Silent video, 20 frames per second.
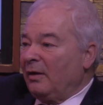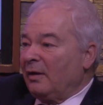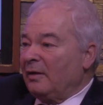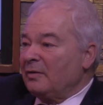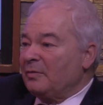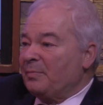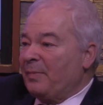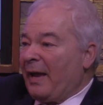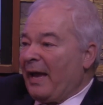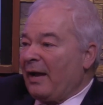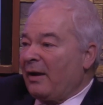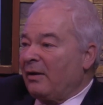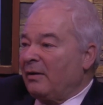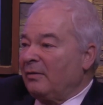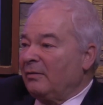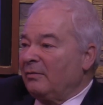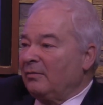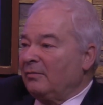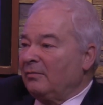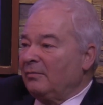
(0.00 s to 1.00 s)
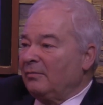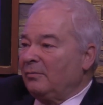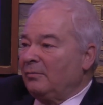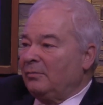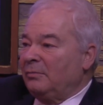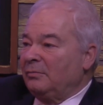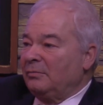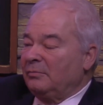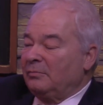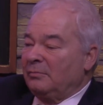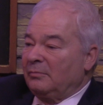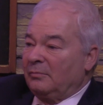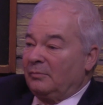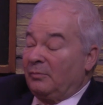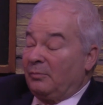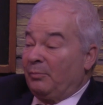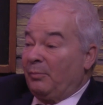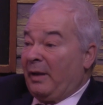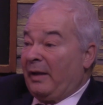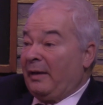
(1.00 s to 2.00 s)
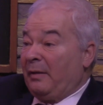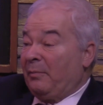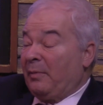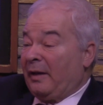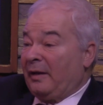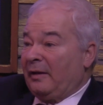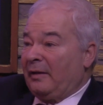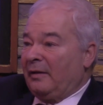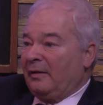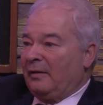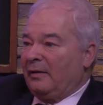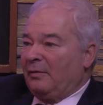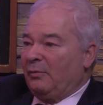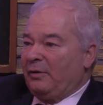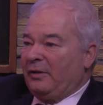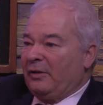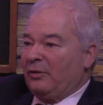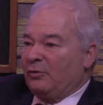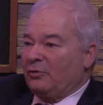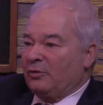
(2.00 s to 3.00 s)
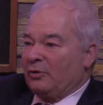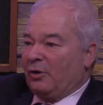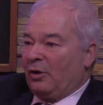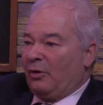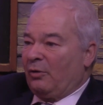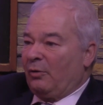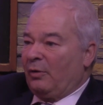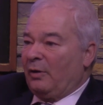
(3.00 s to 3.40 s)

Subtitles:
Because back many years ago,